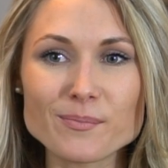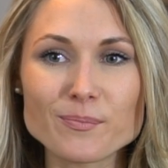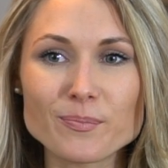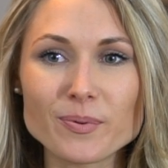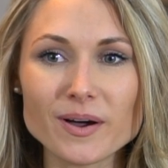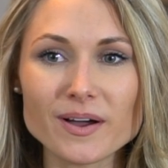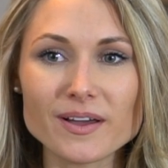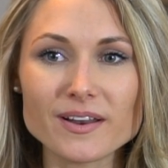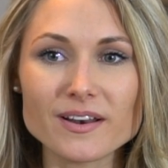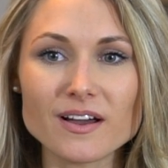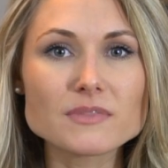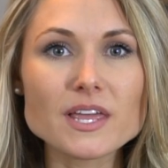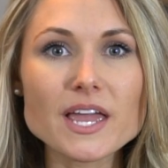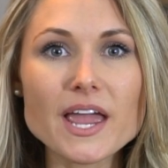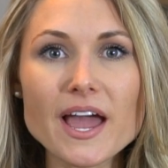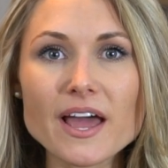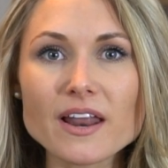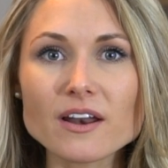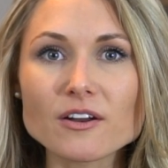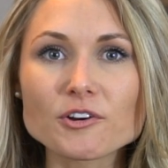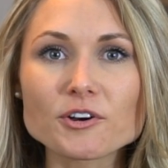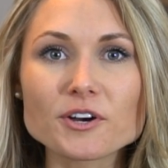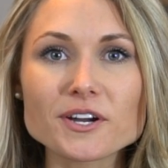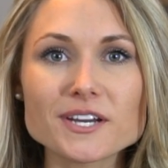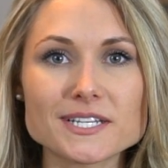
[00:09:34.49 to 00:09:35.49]
but they
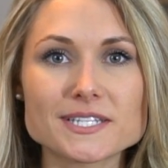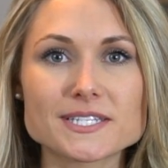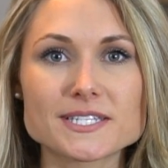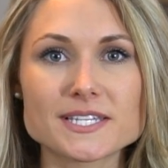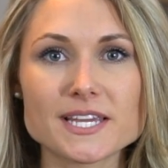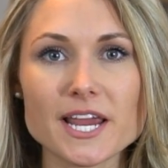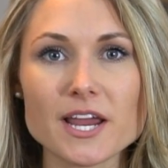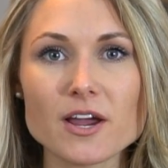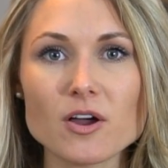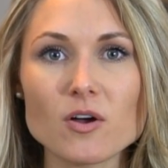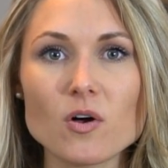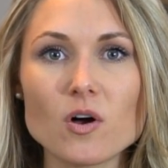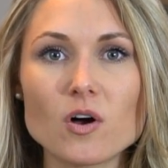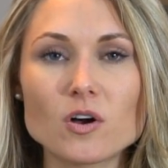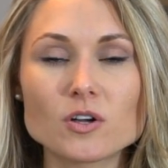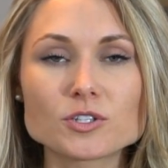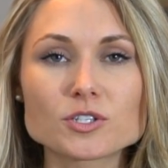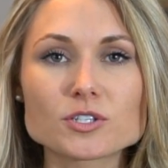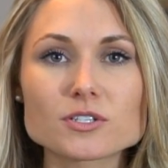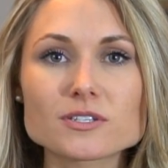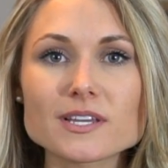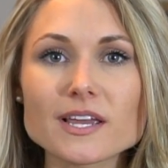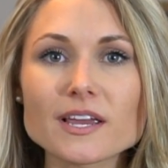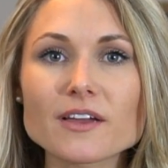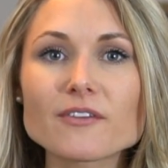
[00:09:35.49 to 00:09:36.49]
had a great sale on
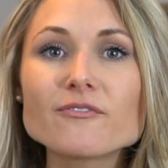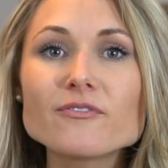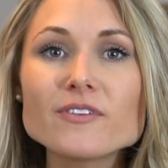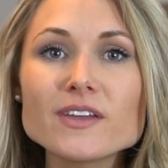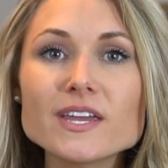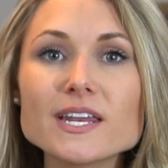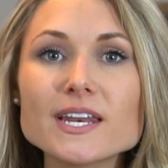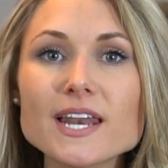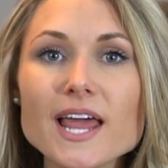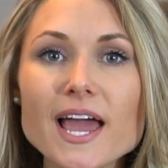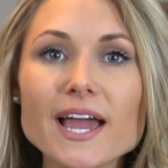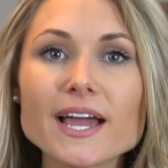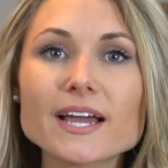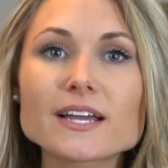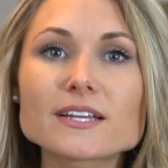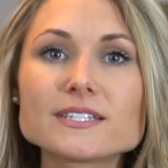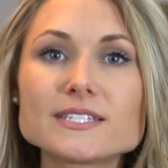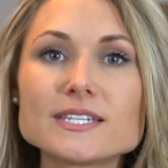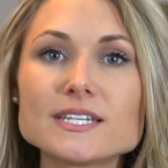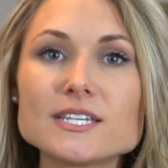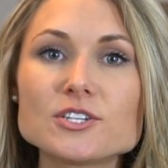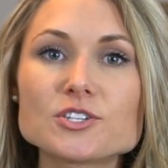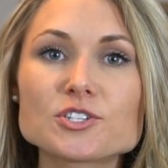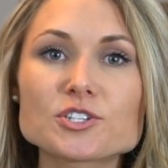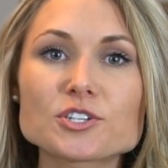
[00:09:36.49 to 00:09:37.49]
just like V-neck
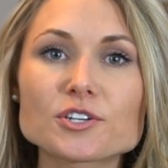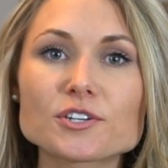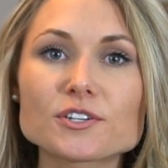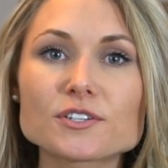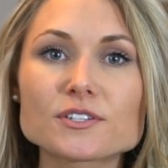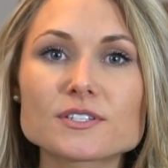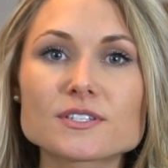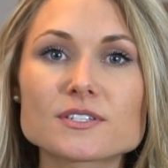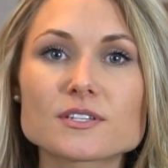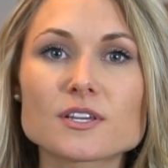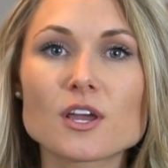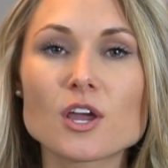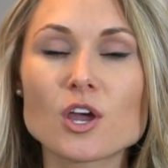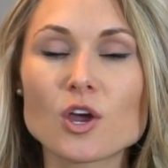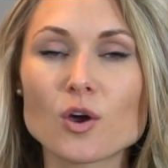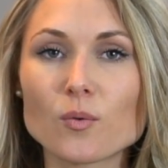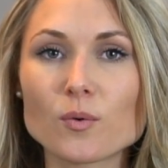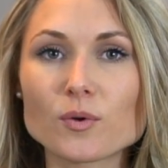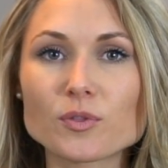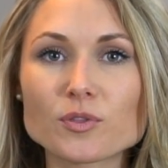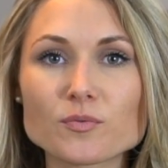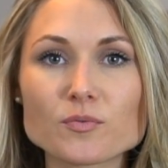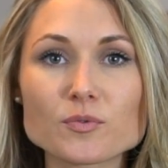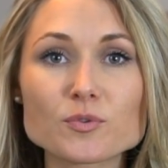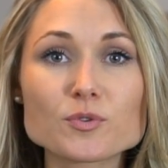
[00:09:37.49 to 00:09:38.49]
t-shirts
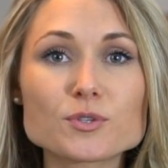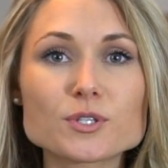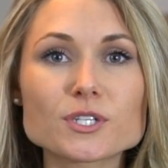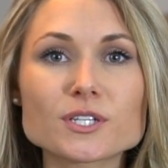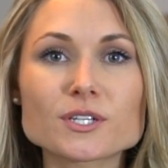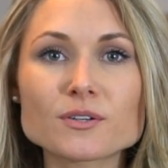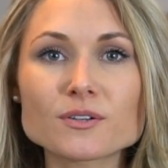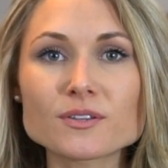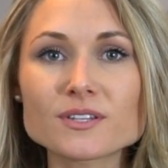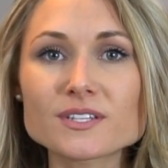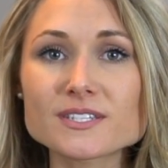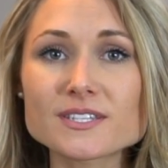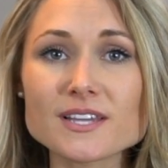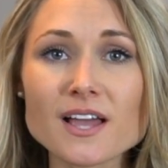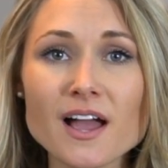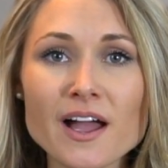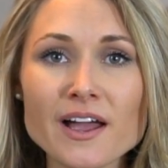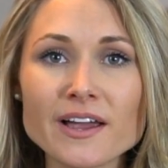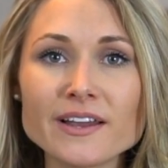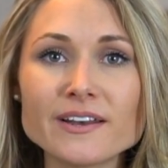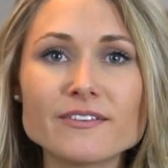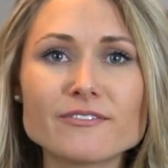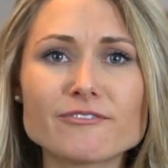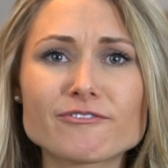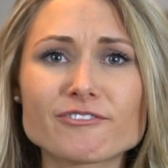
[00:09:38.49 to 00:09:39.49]
with the ruching on the
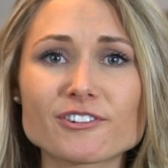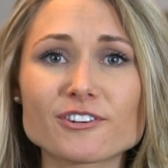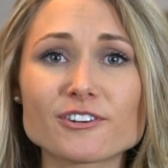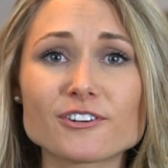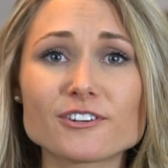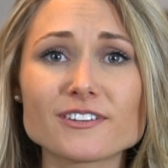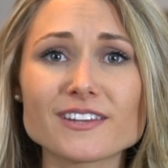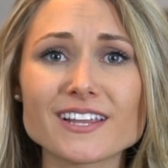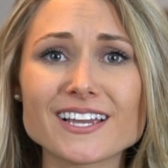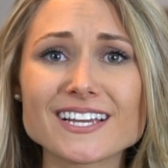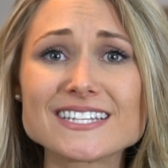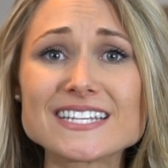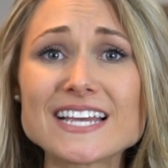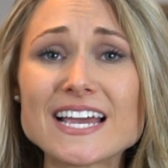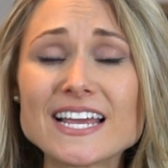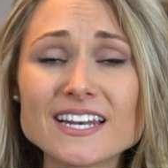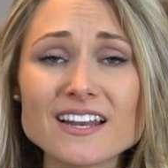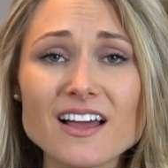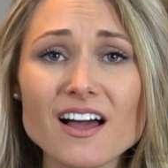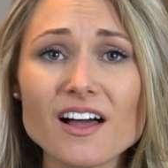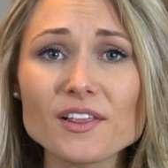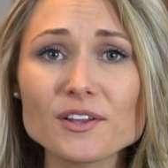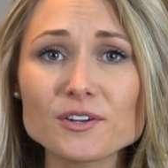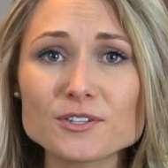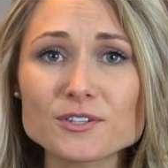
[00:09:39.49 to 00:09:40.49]
side for like $10
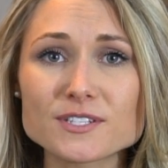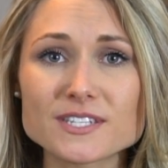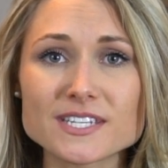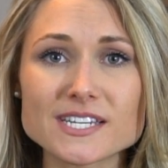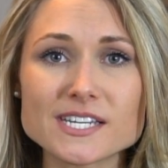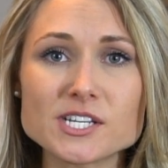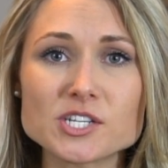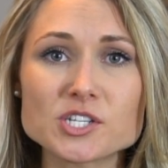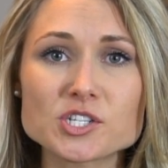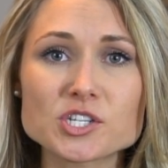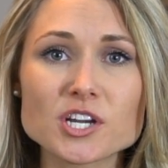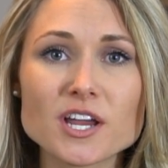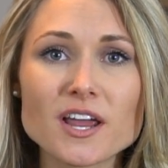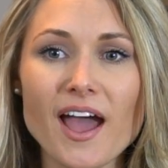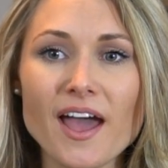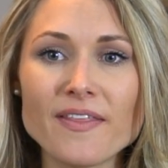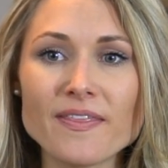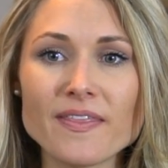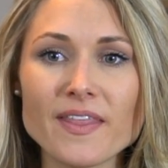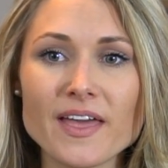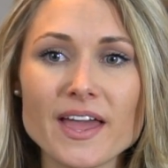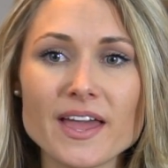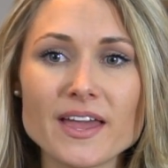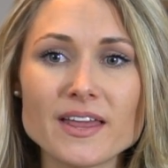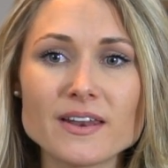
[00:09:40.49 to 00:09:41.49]
each,
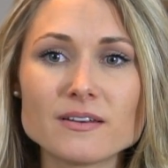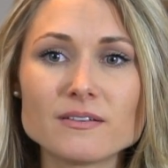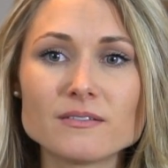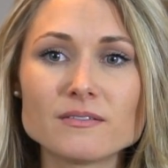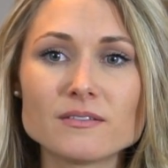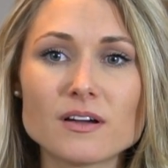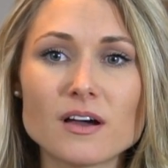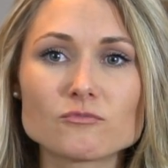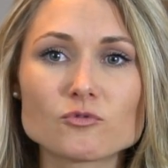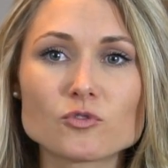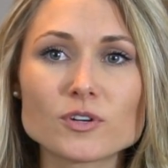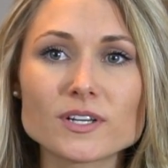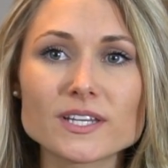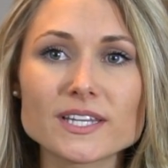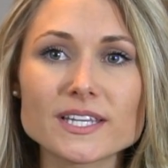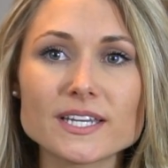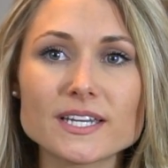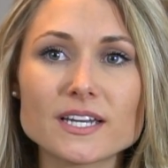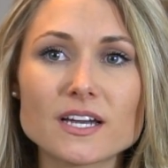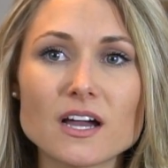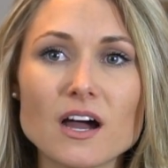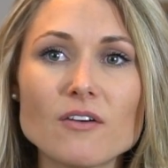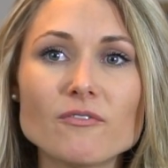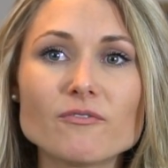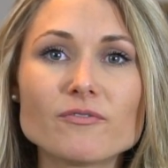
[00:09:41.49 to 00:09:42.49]
and then really
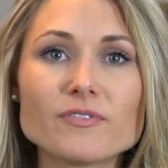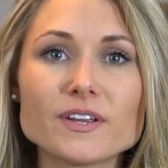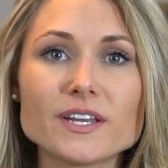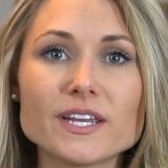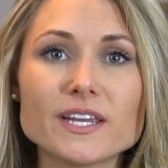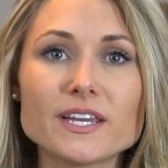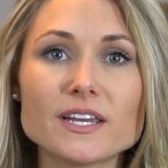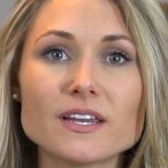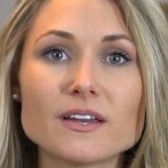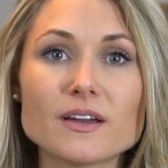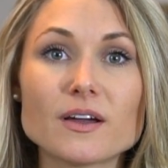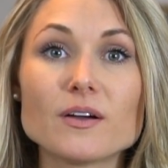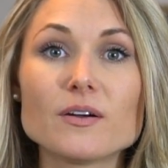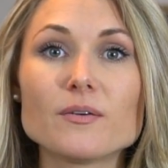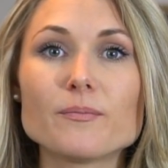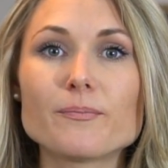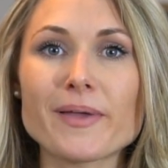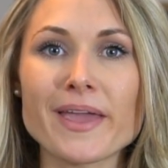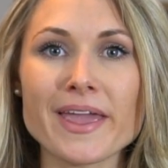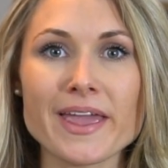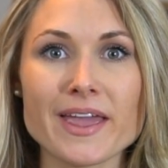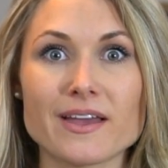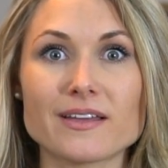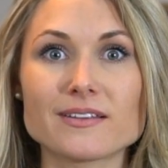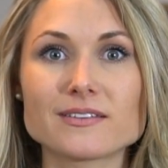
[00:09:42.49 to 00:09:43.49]
comfy
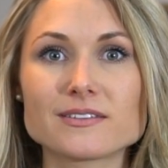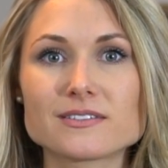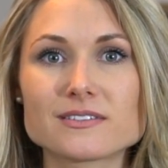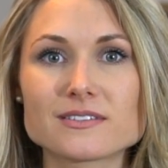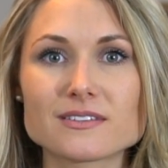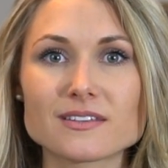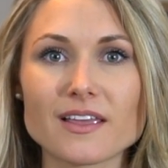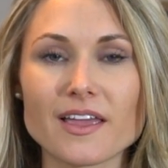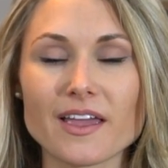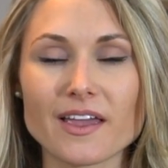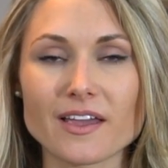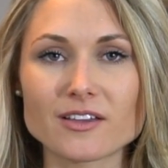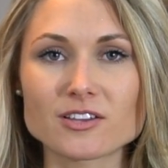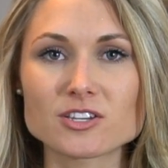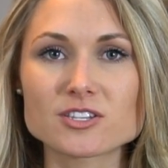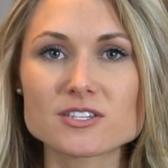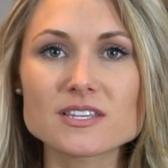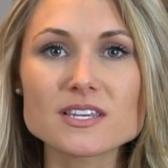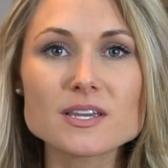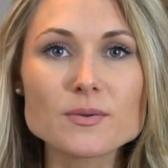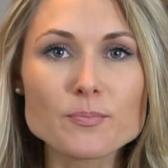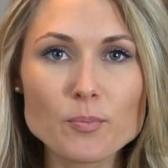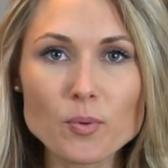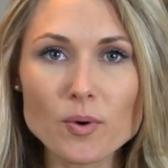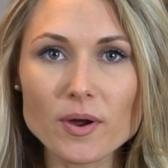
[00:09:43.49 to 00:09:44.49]
pants, like
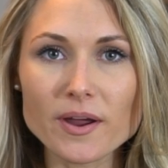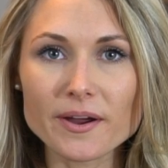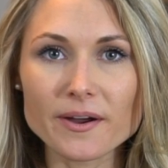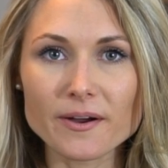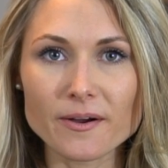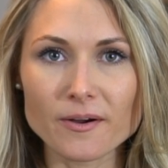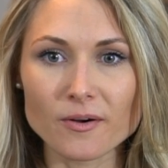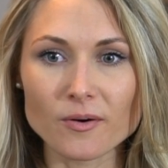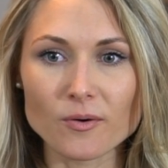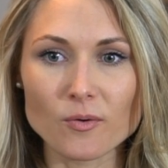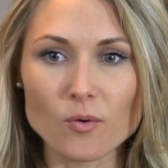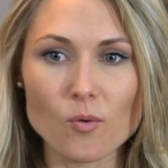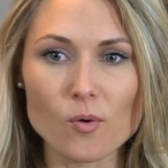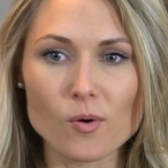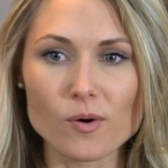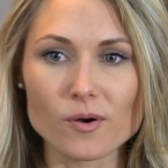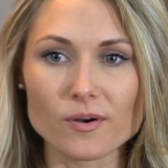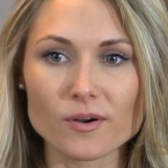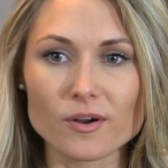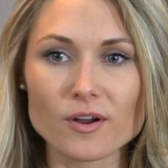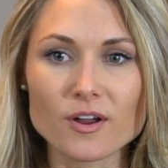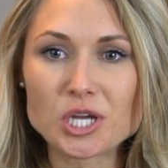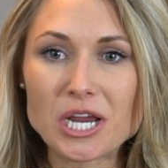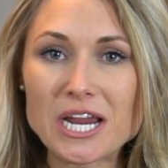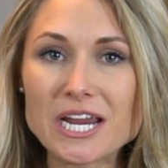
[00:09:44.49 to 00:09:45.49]
sleepwear
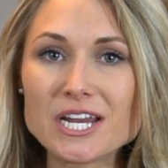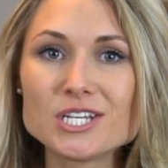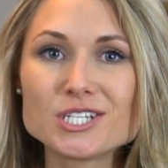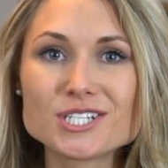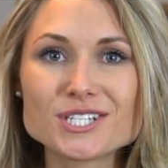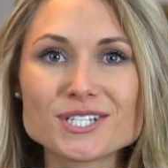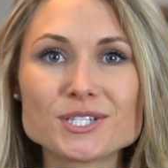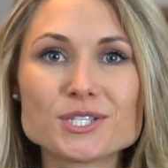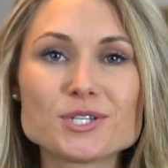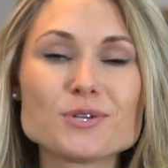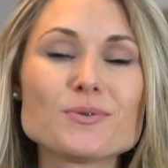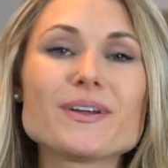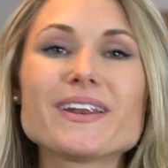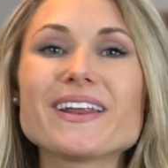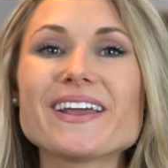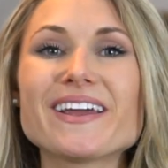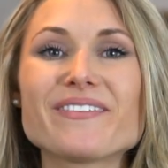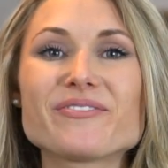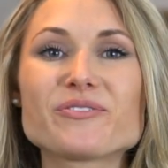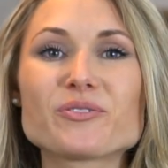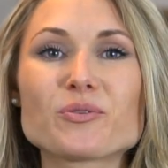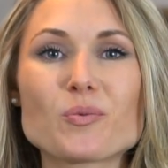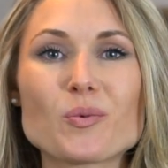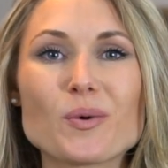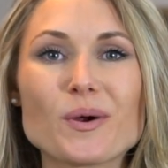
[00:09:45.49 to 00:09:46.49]
or change into it
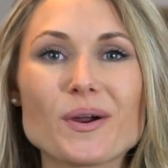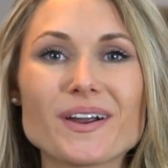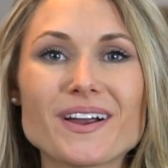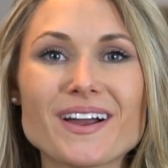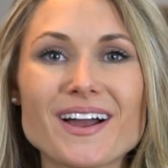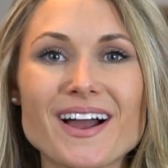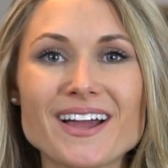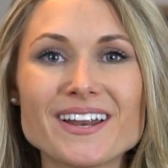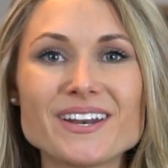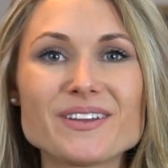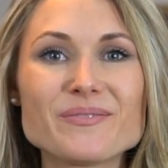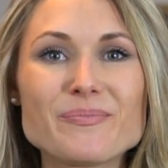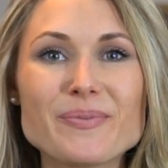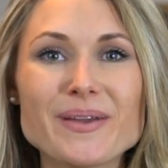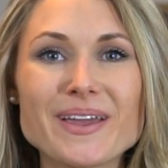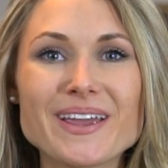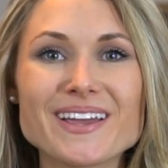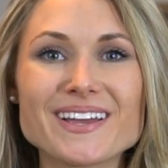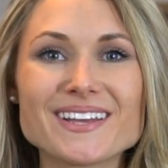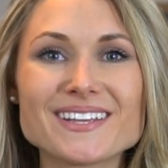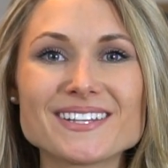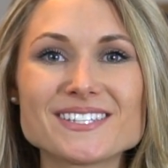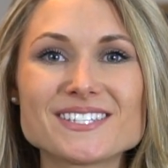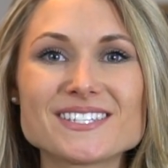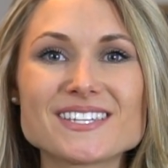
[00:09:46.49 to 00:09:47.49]
after work kind of
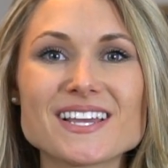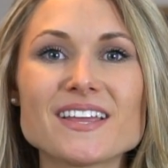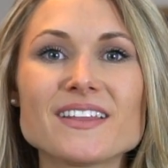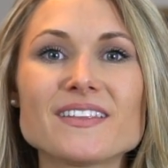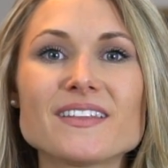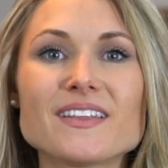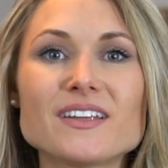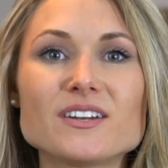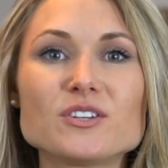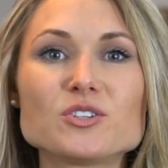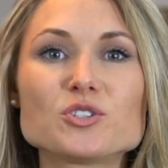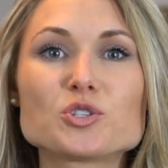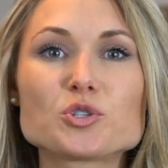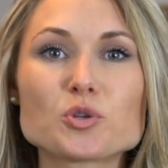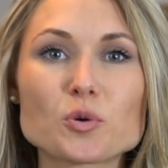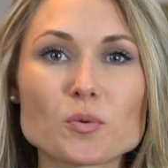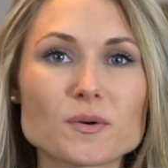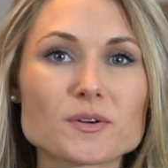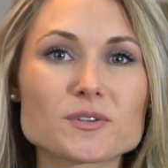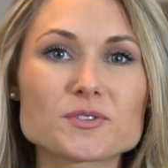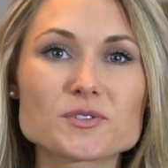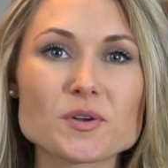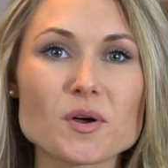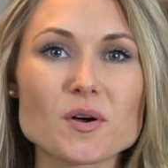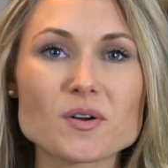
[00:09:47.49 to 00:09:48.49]
pants, and then
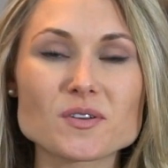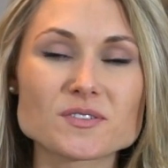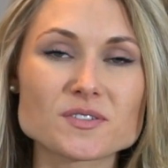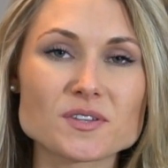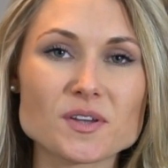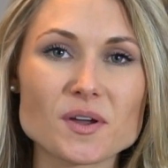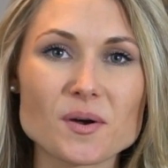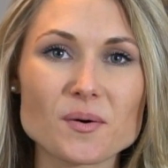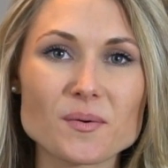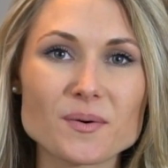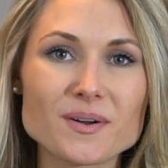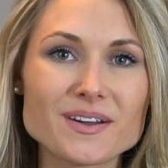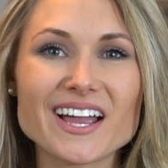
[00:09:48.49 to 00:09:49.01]
shorts also.